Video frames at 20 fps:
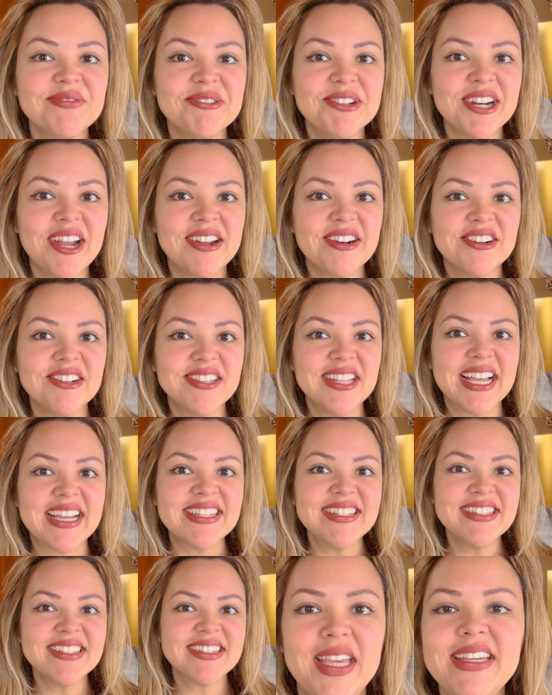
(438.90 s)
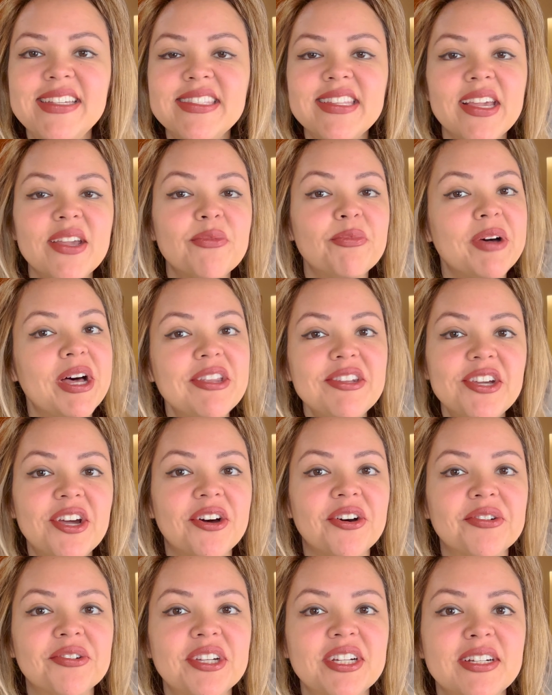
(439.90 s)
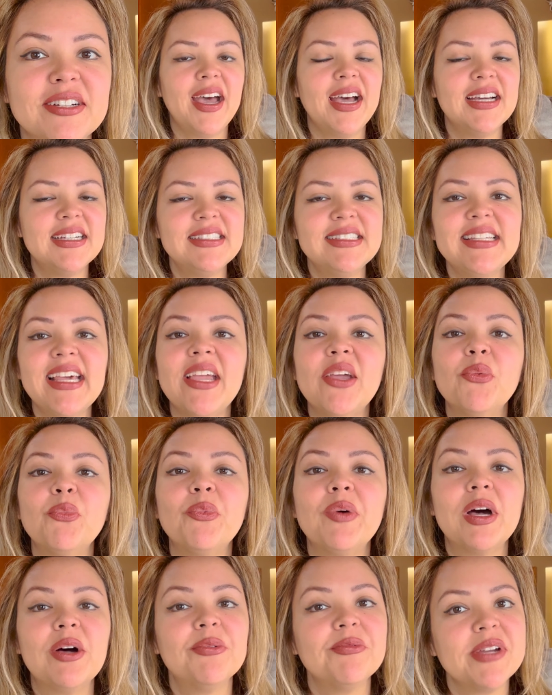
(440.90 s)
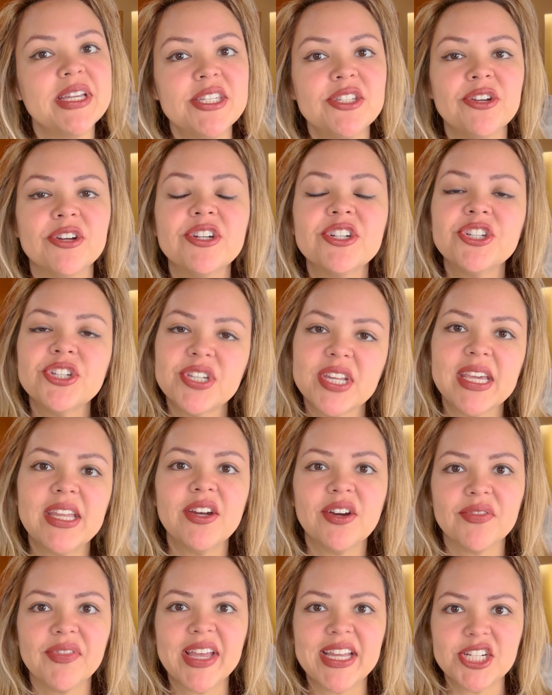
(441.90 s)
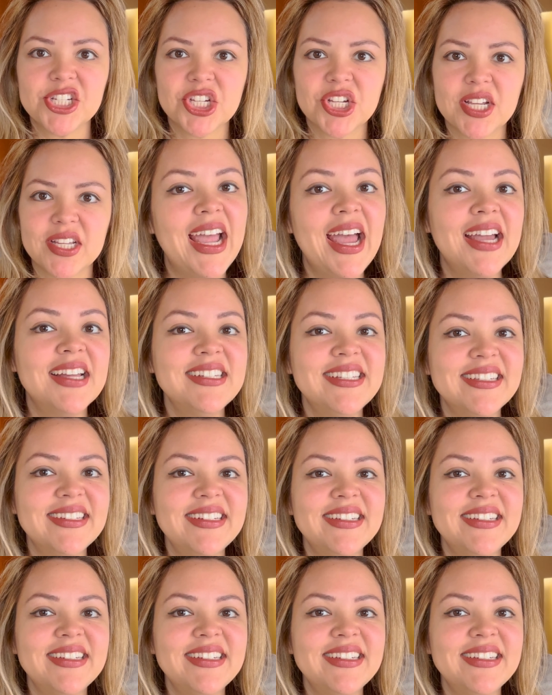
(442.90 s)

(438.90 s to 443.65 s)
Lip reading: one on our list is a well-known and a well-researched intervention, and it